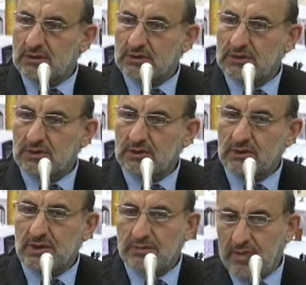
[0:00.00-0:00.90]
So
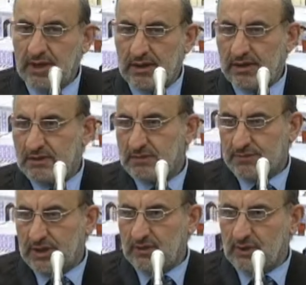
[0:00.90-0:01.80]
he may
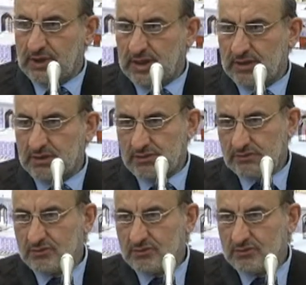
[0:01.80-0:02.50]
pray with that.